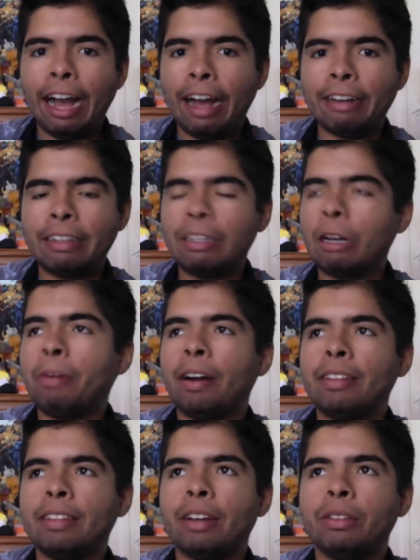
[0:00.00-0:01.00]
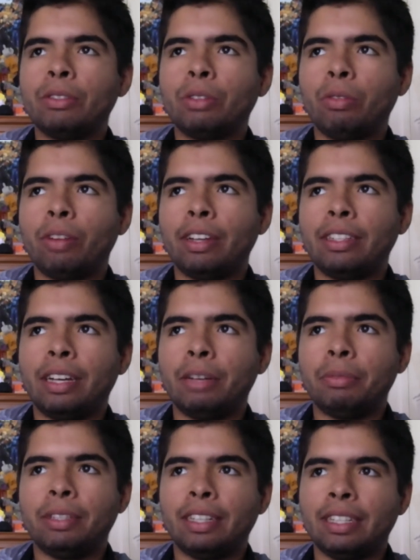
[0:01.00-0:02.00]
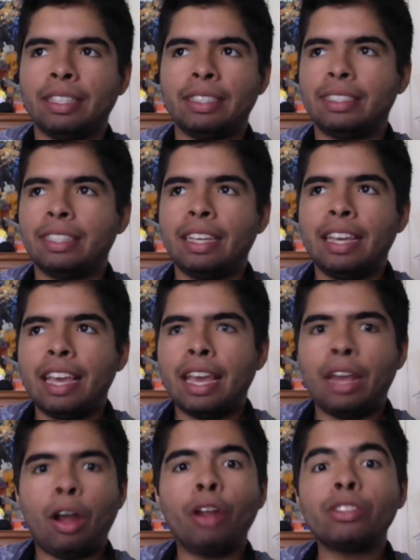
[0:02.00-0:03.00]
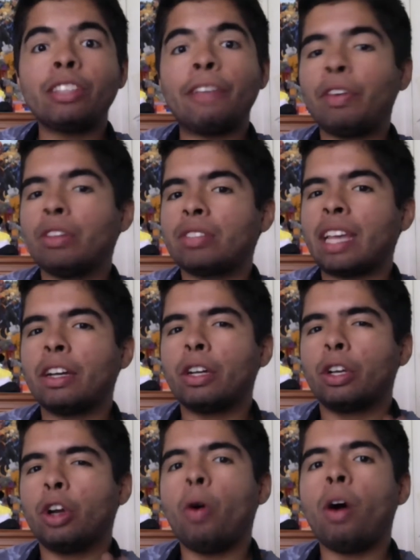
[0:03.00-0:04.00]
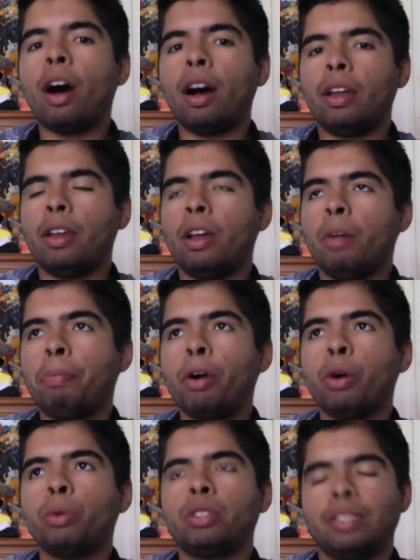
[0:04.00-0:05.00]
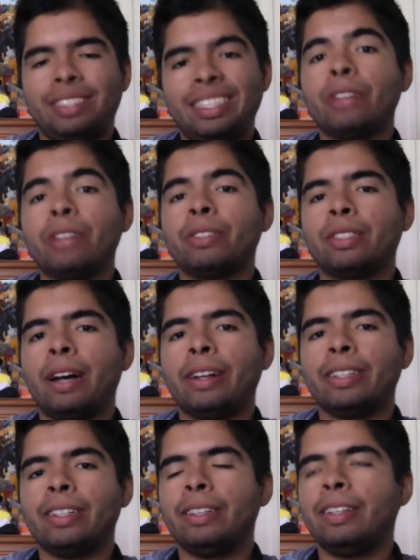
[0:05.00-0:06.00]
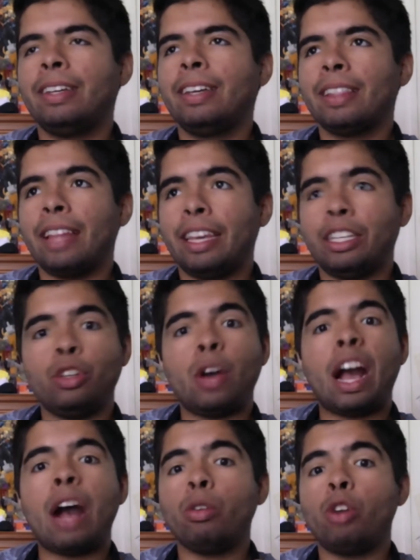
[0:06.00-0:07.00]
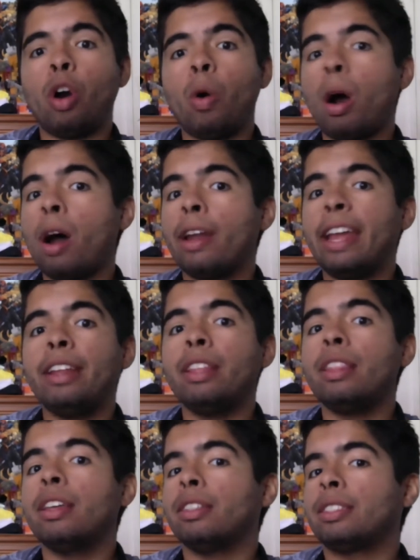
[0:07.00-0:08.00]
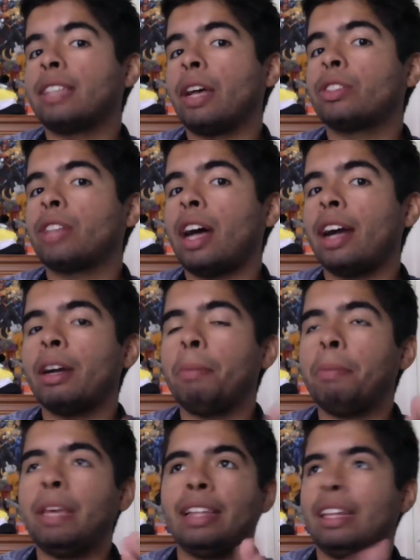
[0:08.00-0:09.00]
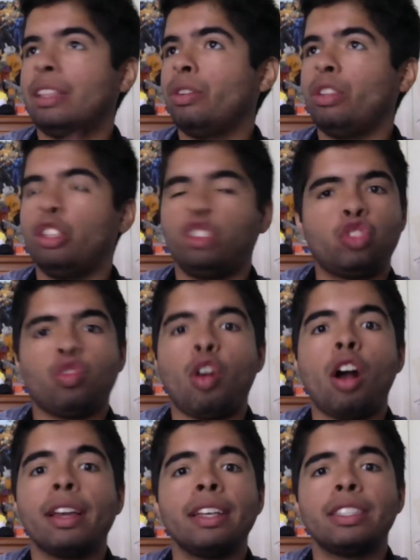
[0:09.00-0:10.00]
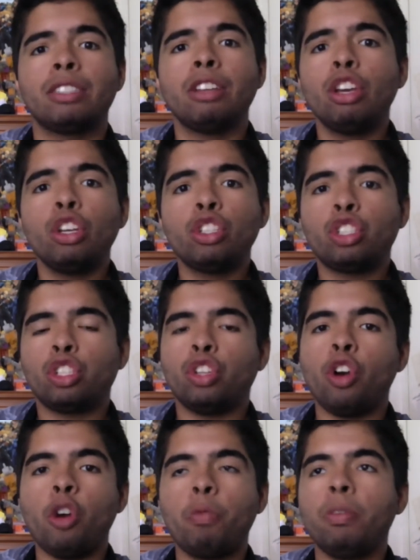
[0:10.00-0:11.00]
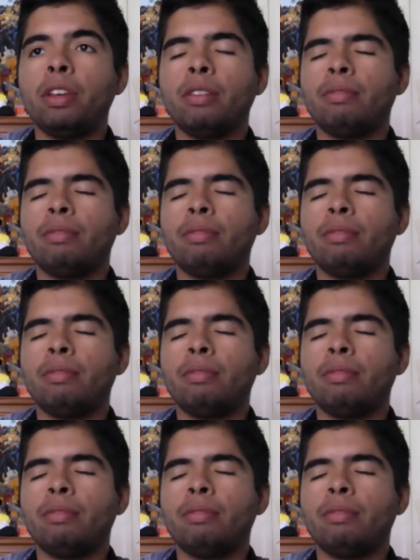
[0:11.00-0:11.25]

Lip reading: don't know about Naruto right now because it honestly feels like a Gohan post-Cell Saga. Like, you know how Gohan ended the Cell Saga being like literally the strongest shinobi,